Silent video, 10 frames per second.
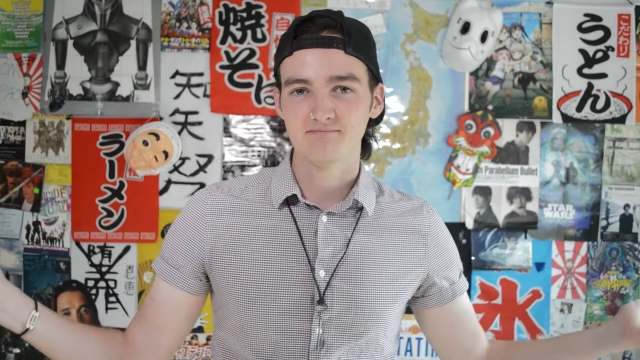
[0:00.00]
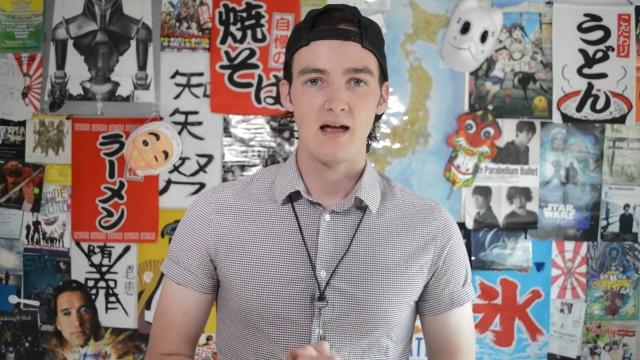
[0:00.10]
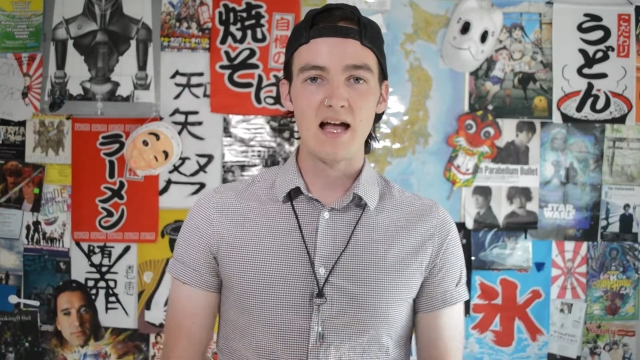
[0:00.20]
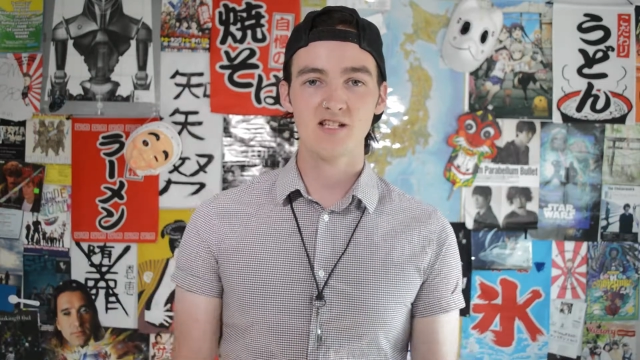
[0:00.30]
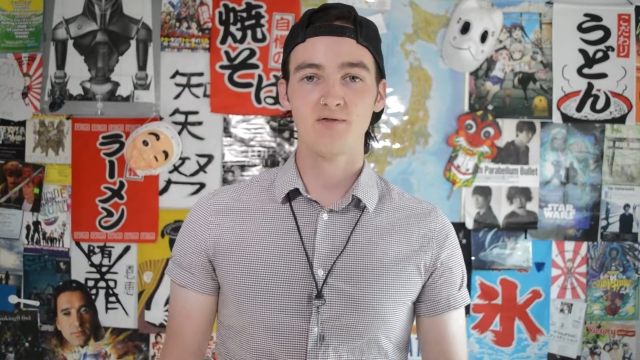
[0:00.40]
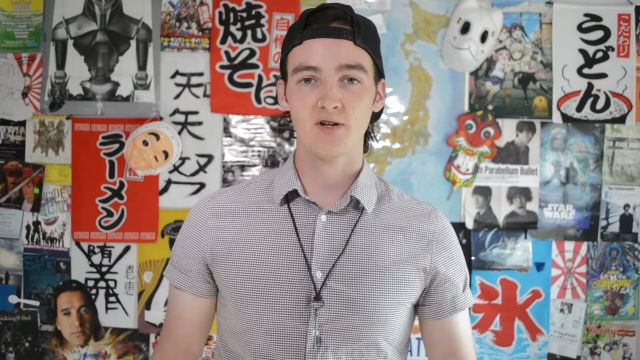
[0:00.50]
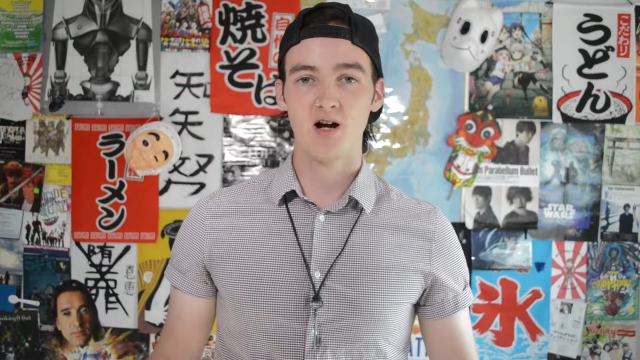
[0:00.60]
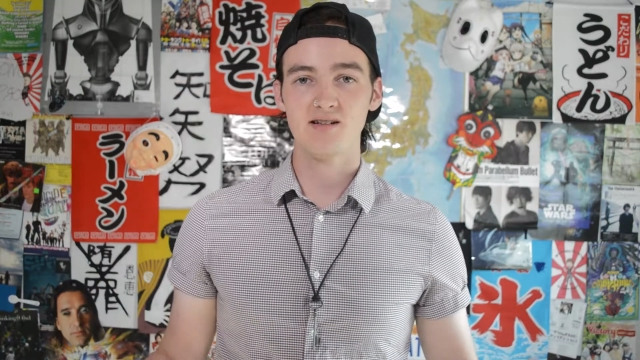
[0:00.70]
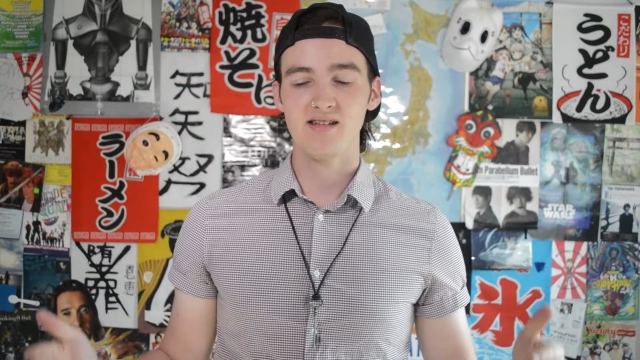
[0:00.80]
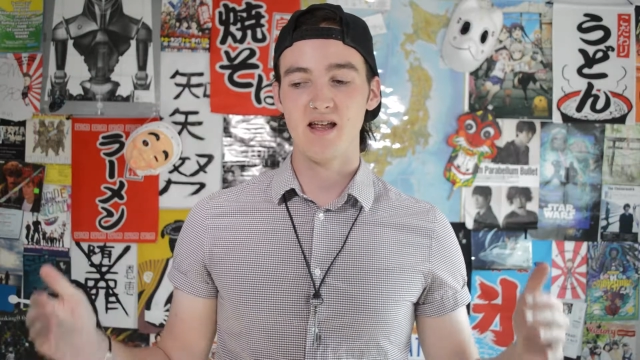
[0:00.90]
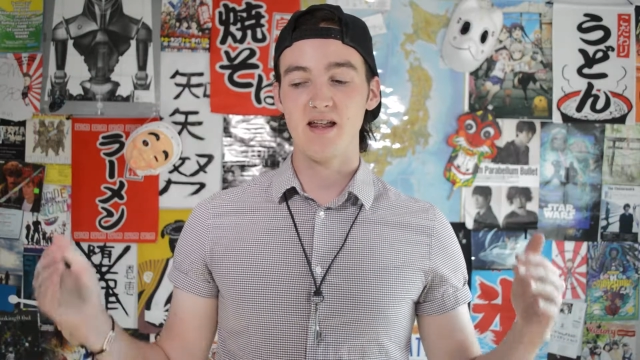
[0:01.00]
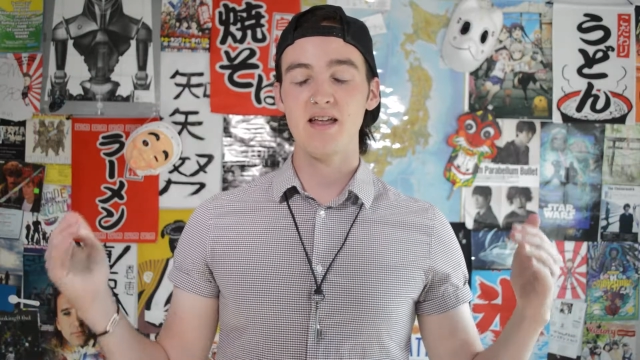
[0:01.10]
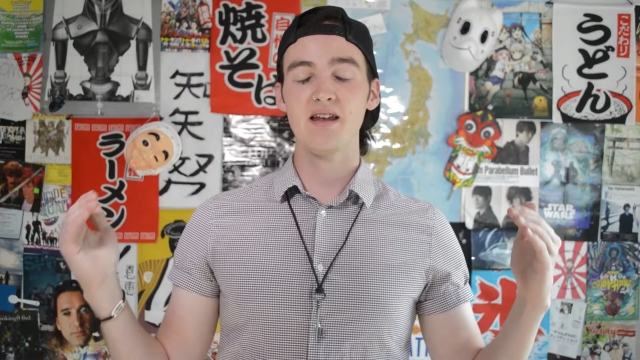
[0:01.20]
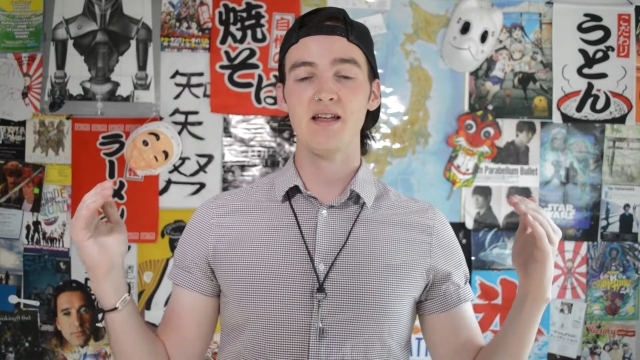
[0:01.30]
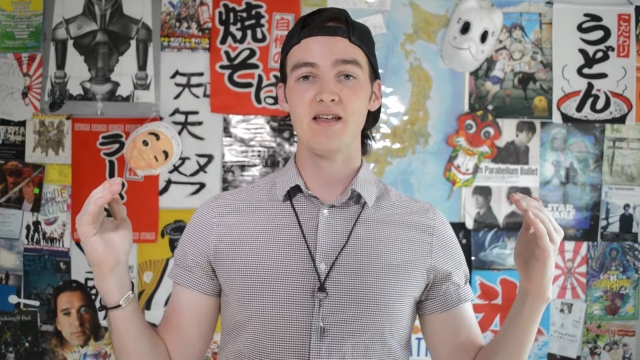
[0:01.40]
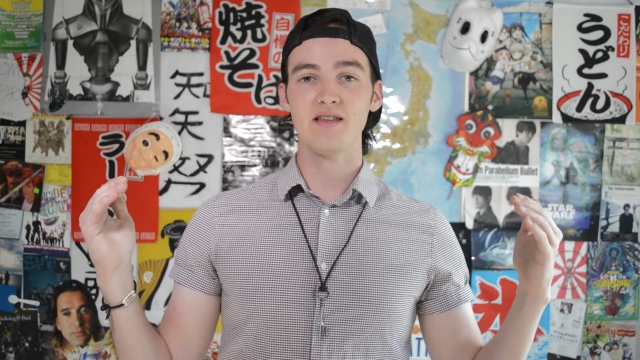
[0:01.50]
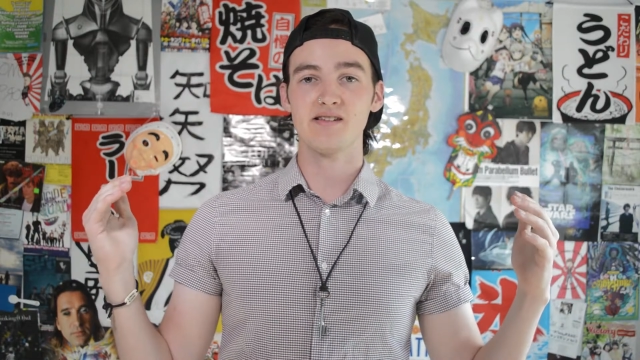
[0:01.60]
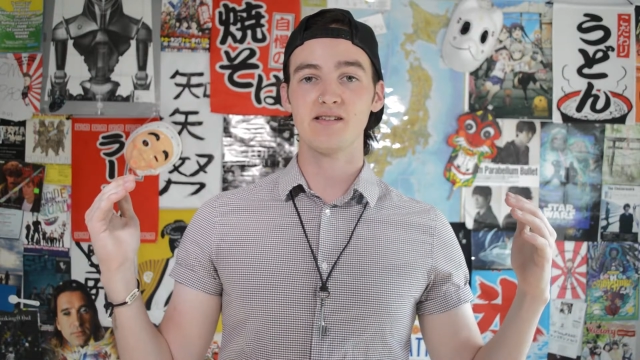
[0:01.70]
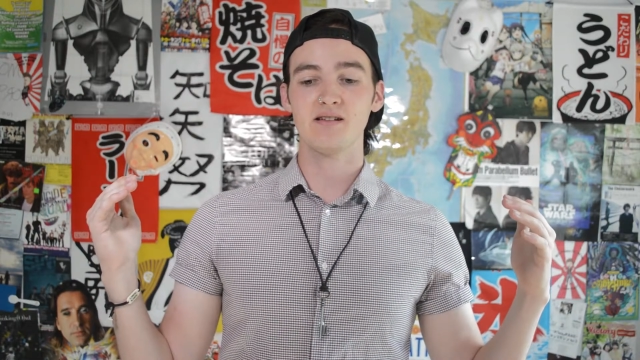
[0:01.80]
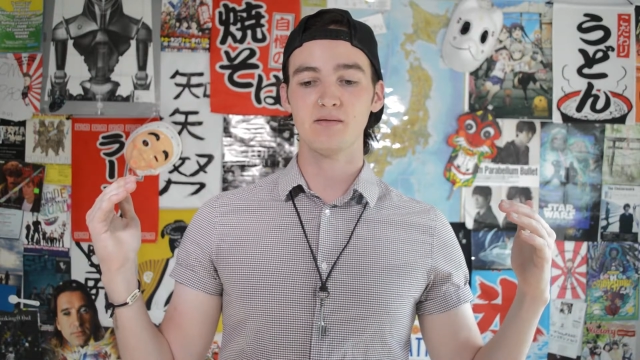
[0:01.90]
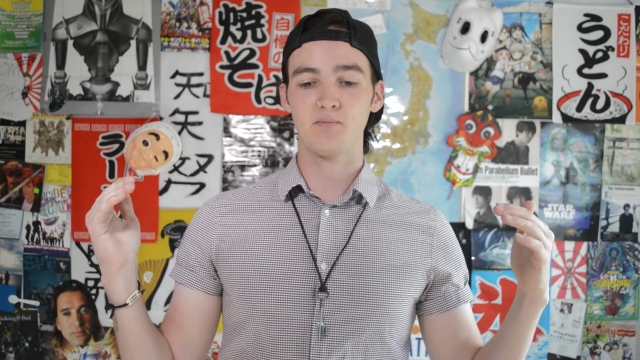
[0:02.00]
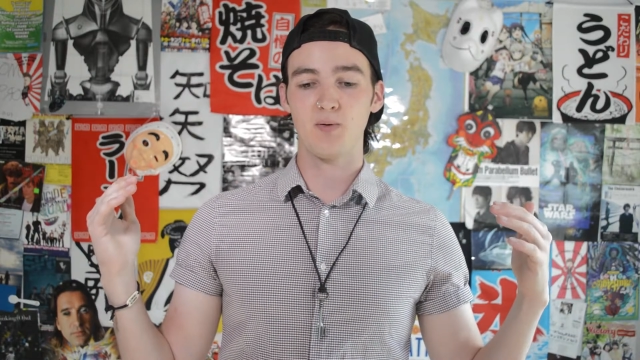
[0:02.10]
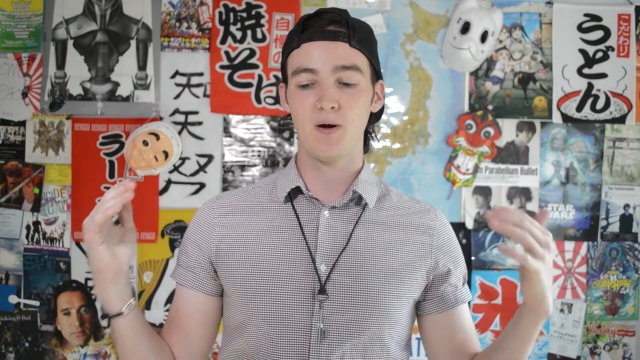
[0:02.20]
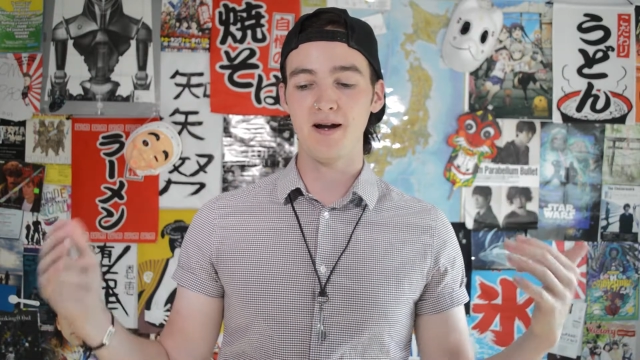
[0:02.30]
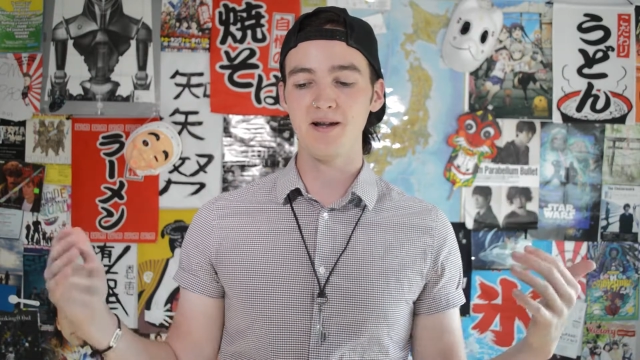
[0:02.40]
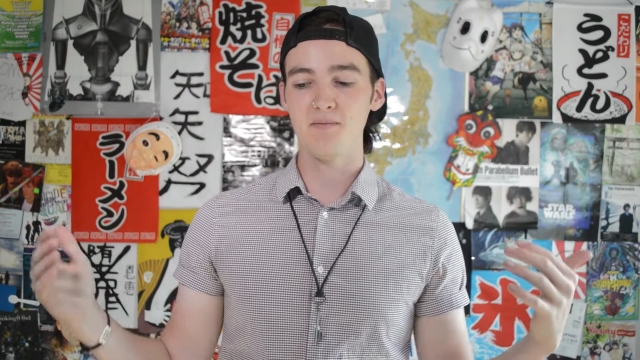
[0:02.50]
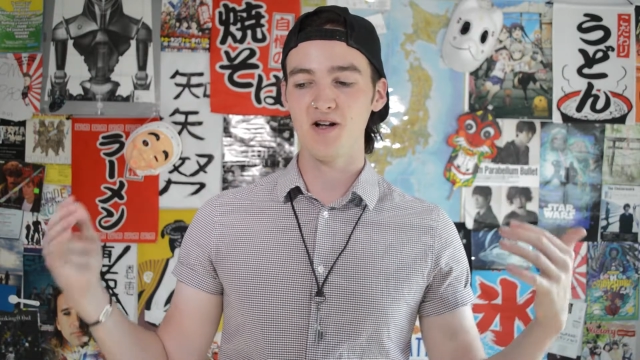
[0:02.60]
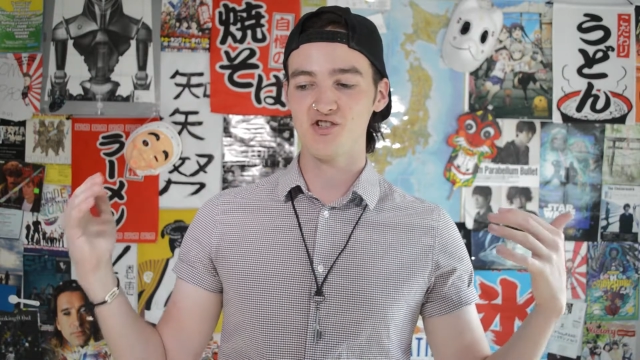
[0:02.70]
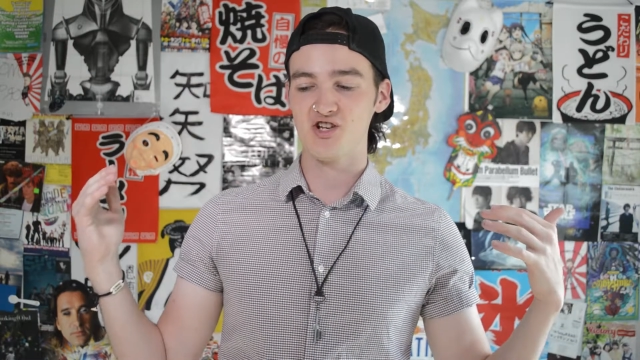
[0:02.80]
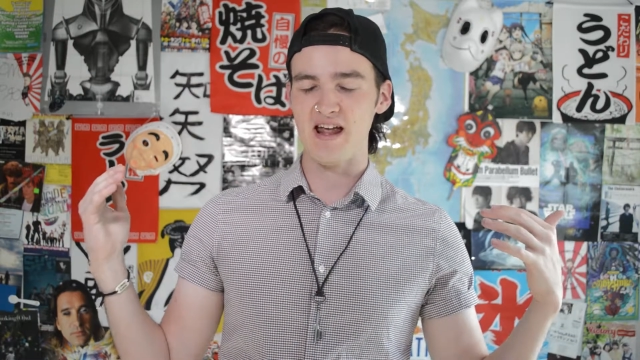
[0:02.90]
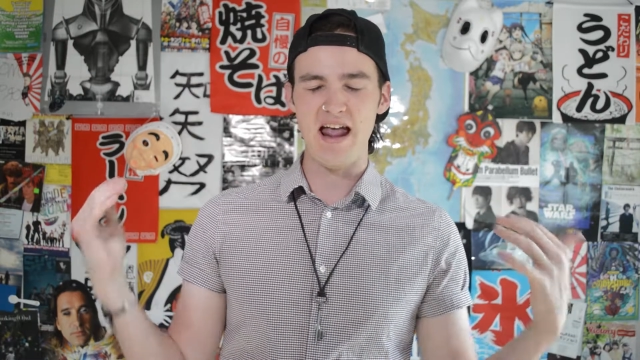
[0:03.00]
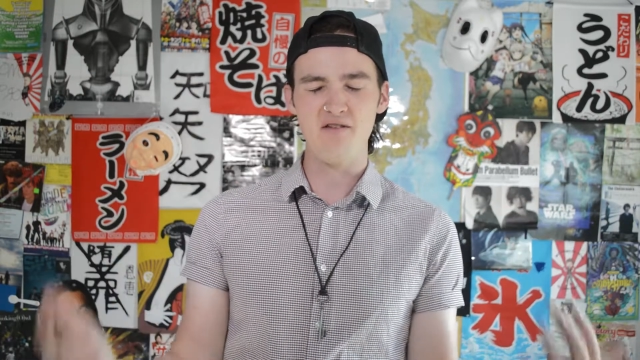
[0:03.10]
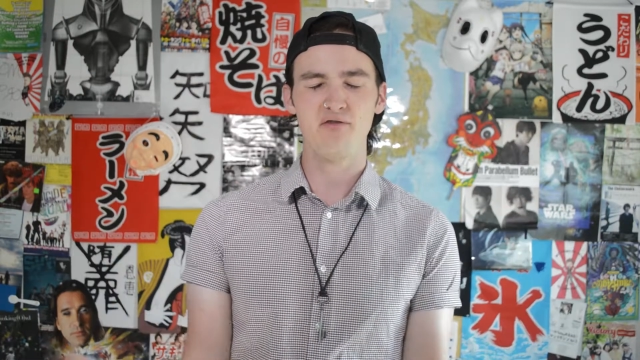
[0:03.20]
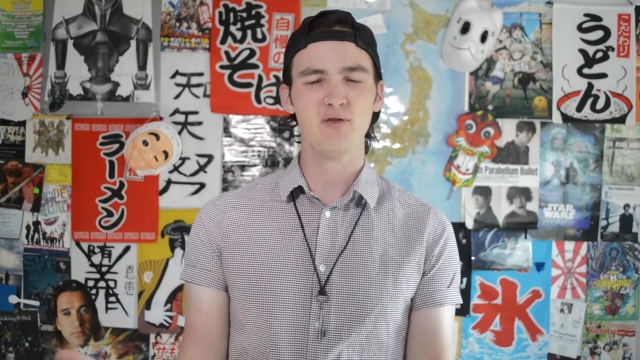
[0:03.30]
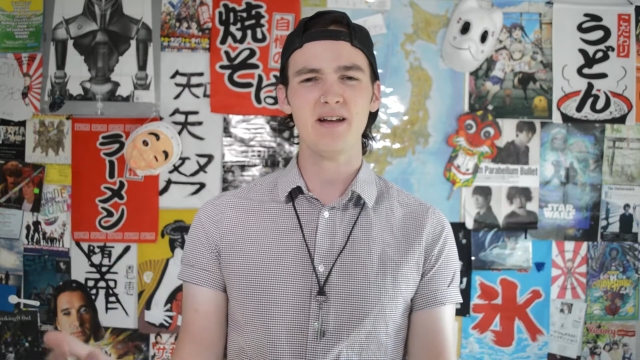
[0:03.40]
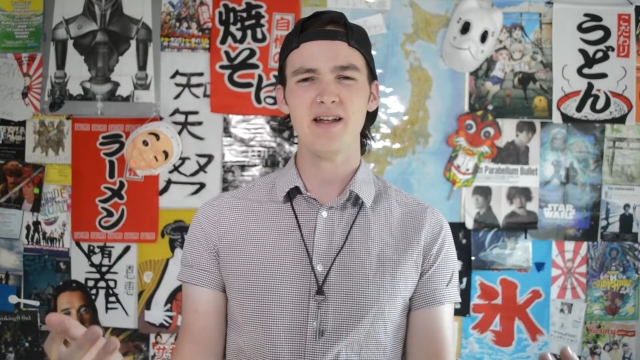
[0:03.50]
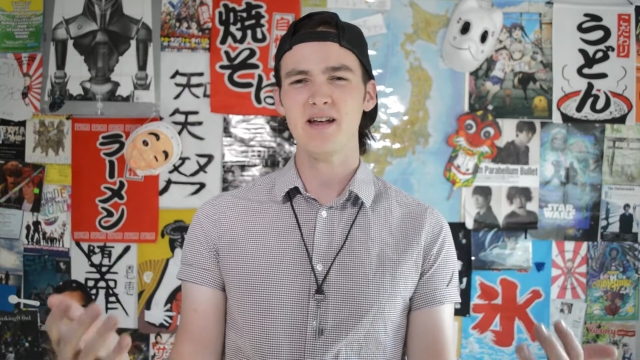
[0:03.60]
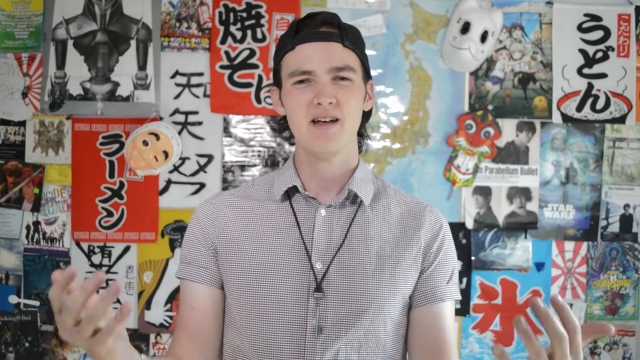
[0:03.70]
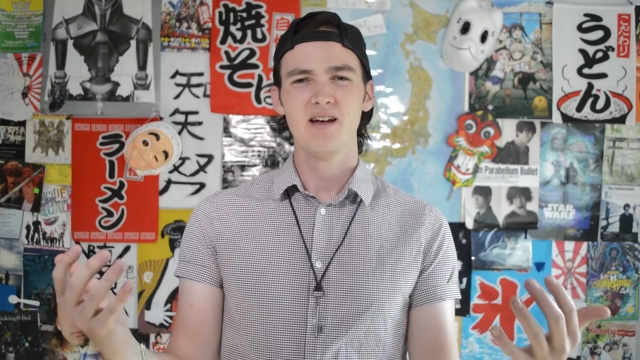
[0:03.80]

As for content, it is pretty much every